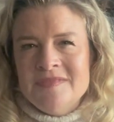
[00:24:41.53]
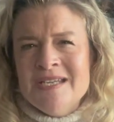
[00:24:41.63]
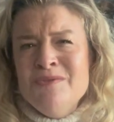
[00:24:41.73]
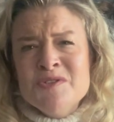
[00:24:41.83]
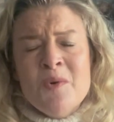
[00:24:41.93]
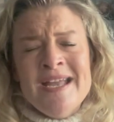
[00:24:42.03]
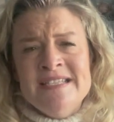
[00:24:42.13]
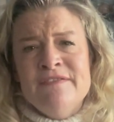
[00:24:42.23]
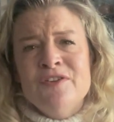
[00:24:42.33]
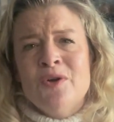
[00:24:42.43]
it was quite
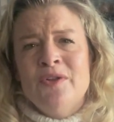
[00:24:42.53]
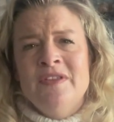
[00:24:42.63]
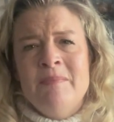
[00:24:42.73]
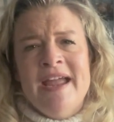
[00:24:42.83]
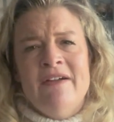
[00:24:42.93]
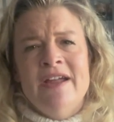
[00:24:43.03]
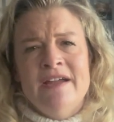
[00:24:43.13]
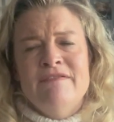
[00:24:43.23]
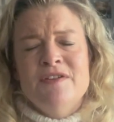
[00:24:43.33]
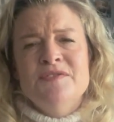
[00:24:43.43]
difficult, the
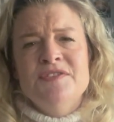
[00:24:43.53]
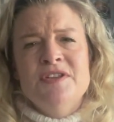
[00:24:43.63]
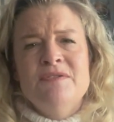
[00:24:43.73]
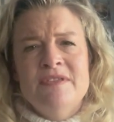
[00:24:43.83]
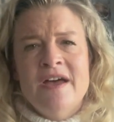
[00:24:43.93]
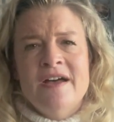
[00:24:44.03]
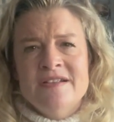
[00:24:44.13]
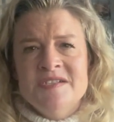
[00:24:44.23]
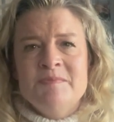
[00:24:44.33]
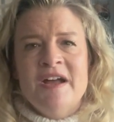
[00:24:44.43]
pairing of those two, the
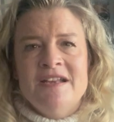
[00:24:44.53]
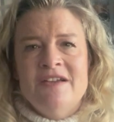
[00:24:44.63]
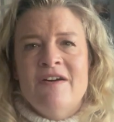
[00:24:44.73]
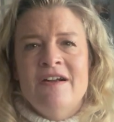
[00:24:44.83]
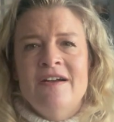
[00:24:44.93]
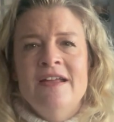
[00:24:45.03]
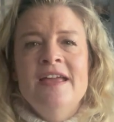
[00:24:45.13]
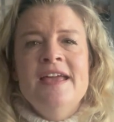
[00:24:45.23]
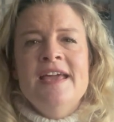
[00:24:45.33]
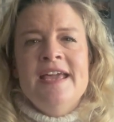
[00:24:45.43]
unspun yarn
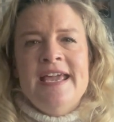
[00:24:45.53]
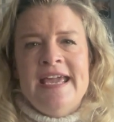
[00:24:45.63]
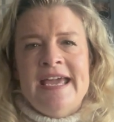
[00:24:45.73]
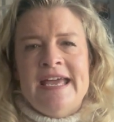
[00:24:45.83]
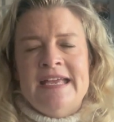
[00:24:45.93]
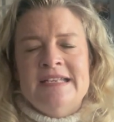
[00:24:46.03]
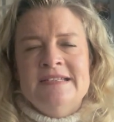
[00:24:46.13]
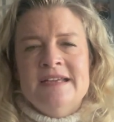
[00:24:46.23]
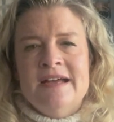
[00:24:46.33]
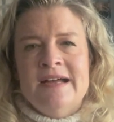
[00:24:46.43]
and
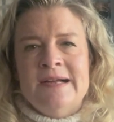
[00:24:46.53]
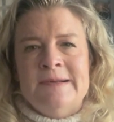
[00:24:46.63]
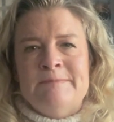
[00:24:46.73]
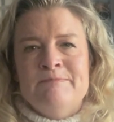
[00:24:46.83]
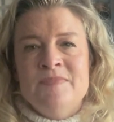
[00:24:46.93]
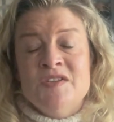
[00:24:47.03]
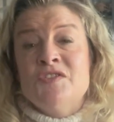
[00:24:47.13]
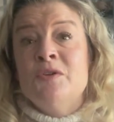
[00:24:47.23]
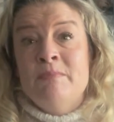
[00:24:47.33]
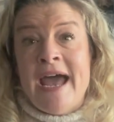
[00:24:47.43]
the
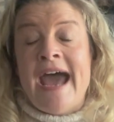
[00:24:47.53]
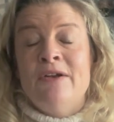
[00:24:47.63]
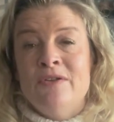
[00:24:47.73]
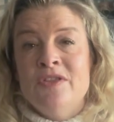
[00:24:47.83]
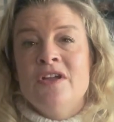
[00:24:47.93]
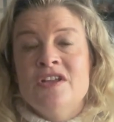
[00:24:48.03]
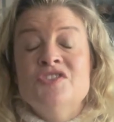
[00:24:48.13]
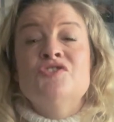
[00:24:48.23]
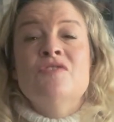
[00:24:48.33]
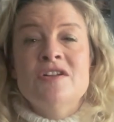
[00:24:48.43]
certain pattern, the
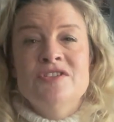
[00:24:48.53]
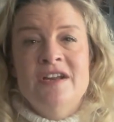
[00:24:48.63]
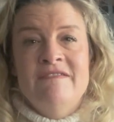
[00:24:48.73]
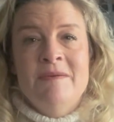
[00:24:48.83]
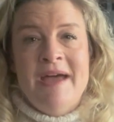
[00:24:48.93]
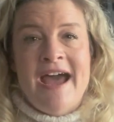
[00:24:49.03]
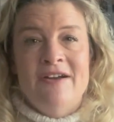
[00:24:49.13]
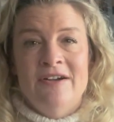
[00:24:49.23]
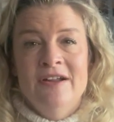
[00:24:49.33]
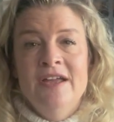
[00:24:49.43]
construction of the
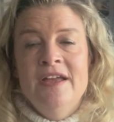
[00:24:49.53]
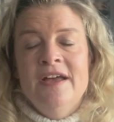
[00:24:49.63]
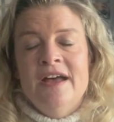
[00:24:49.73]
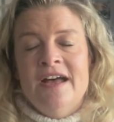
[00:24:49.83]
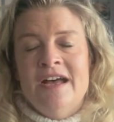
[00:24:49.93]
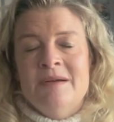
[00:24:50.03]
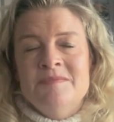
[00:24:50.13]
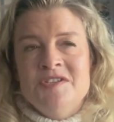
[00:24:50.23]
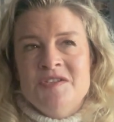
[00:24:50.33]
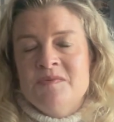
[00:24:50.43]
pattern
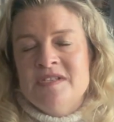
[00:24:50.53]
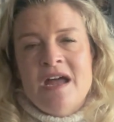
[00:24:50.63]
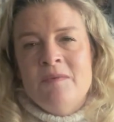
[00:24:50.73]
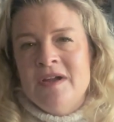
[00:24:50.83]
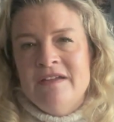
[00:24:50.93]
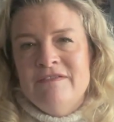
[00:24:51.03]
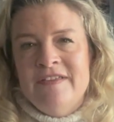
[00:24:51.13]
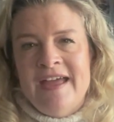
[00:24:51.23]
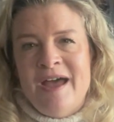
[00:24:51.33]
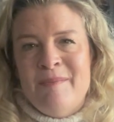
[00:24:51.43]
just was not working
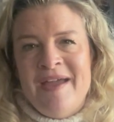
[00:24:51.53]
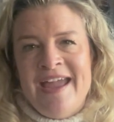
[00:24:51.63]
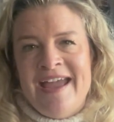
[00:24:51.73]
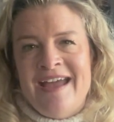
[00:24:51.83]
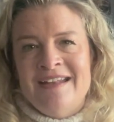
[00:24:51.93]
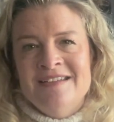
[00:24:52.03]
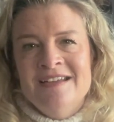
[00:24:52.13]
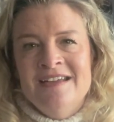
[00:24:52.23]
for them. And